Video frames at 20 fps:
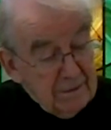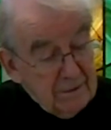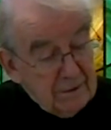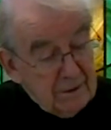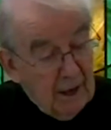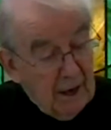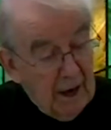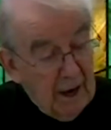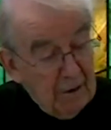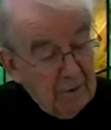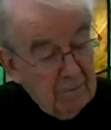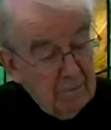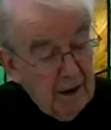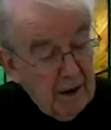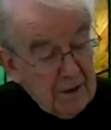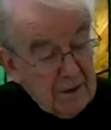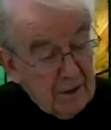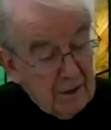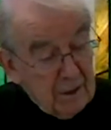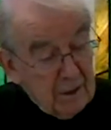the head
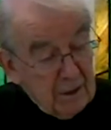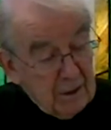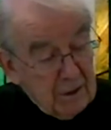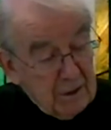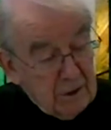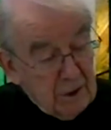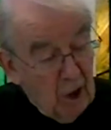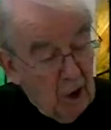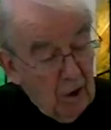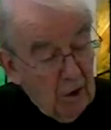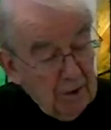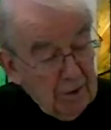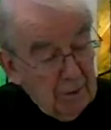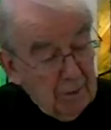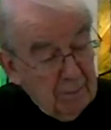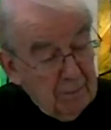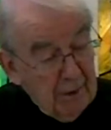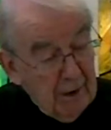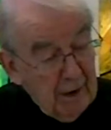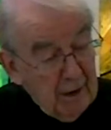waiter called the
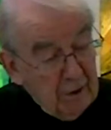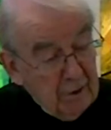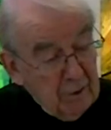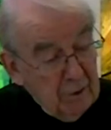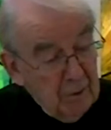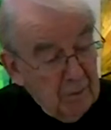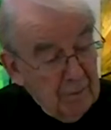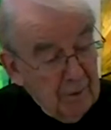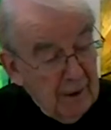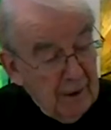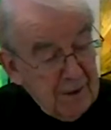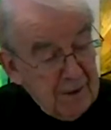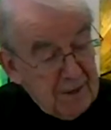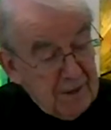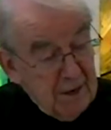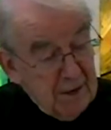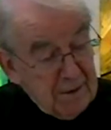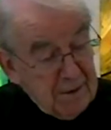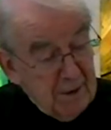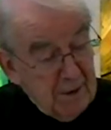bridegroom and
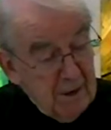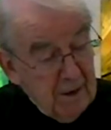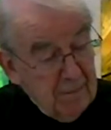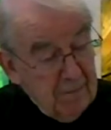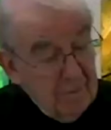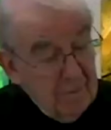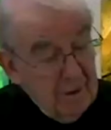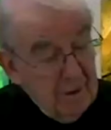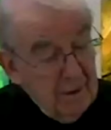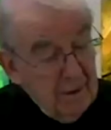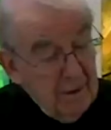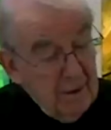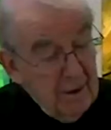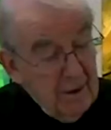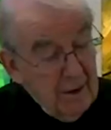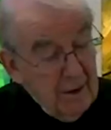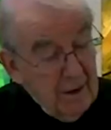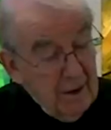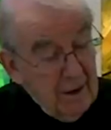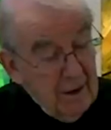said to
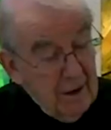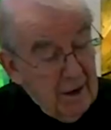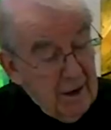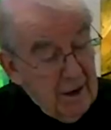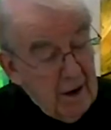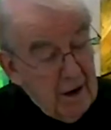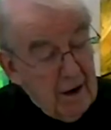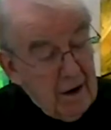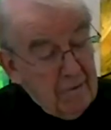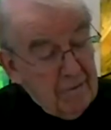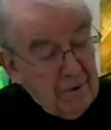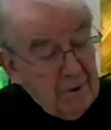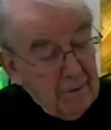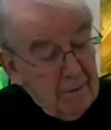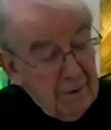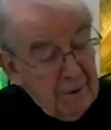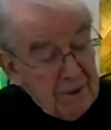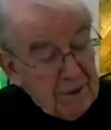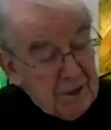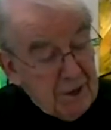him,
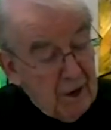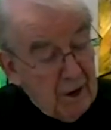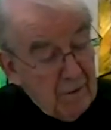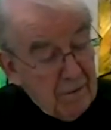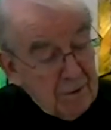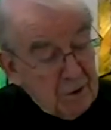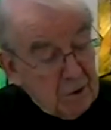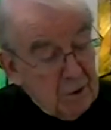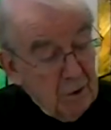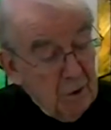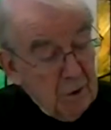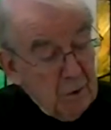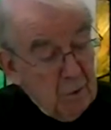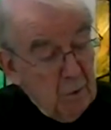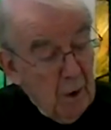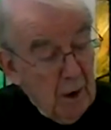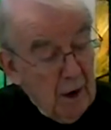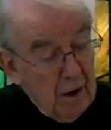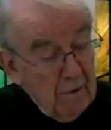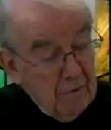"Everyone serves good
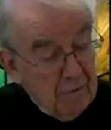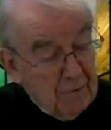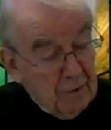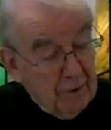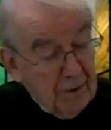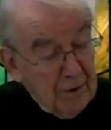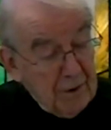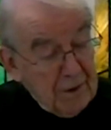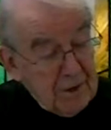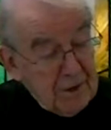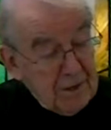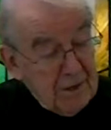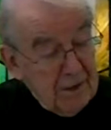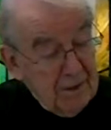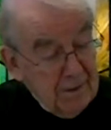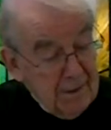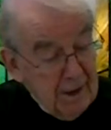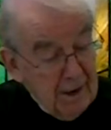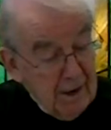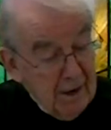wine first,
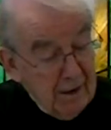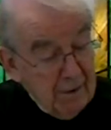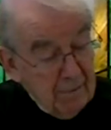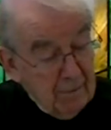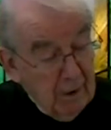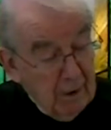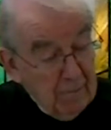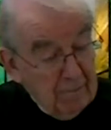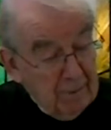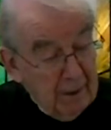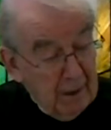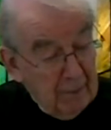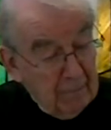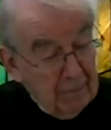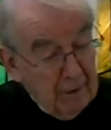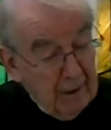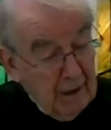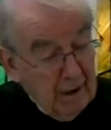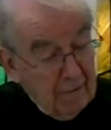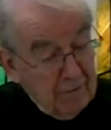and then when
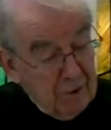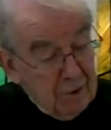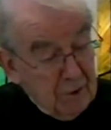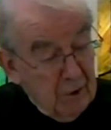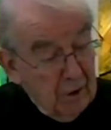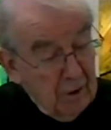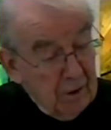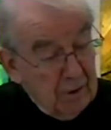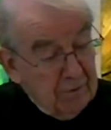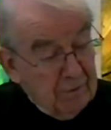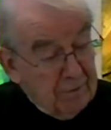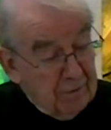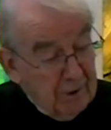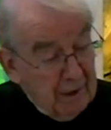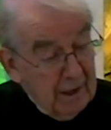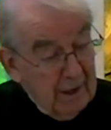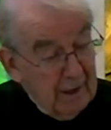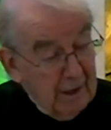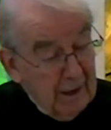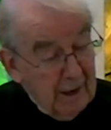people have drunk
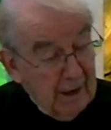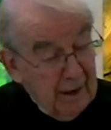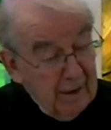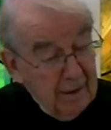freely,